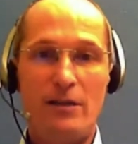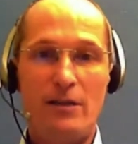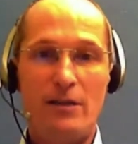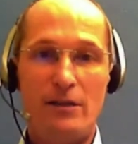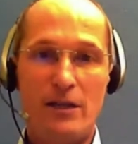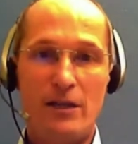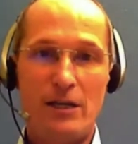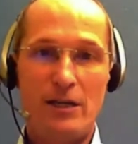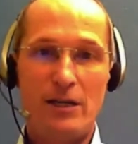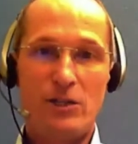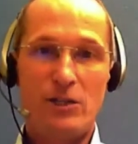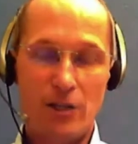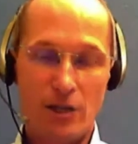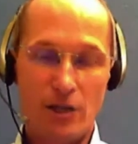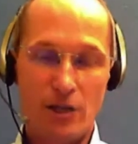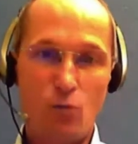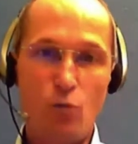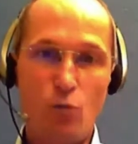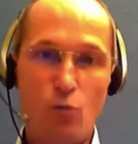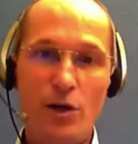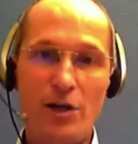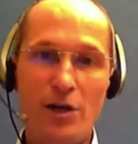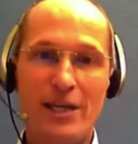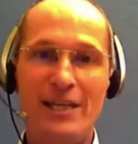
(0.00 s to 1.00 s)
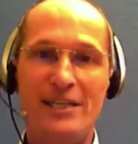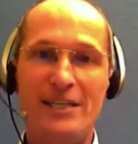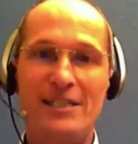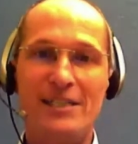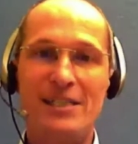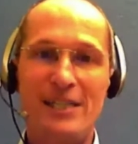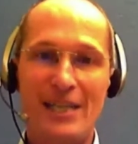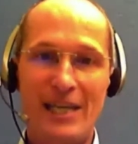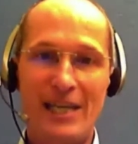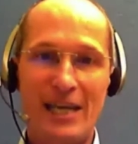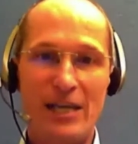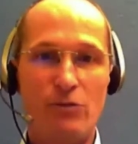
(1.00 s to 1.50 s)
that working
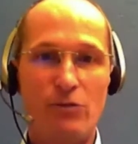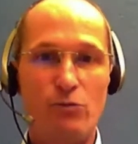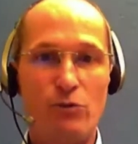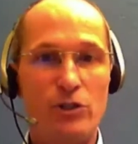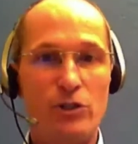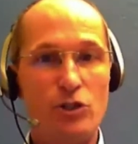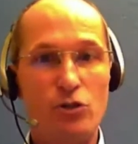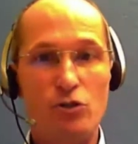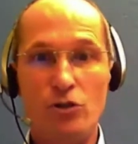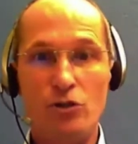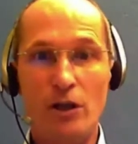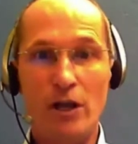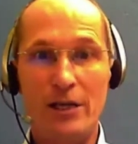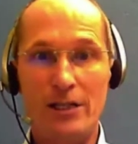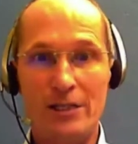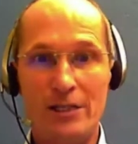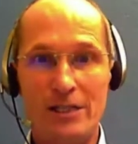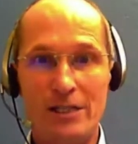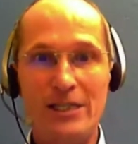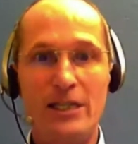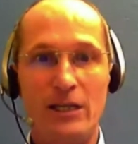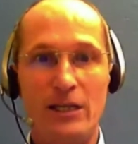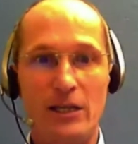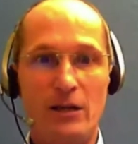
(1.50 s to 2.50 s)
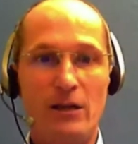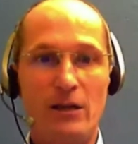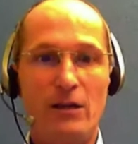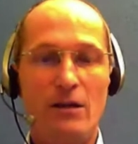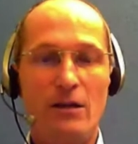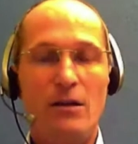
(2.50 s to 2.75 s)
together is a good idea.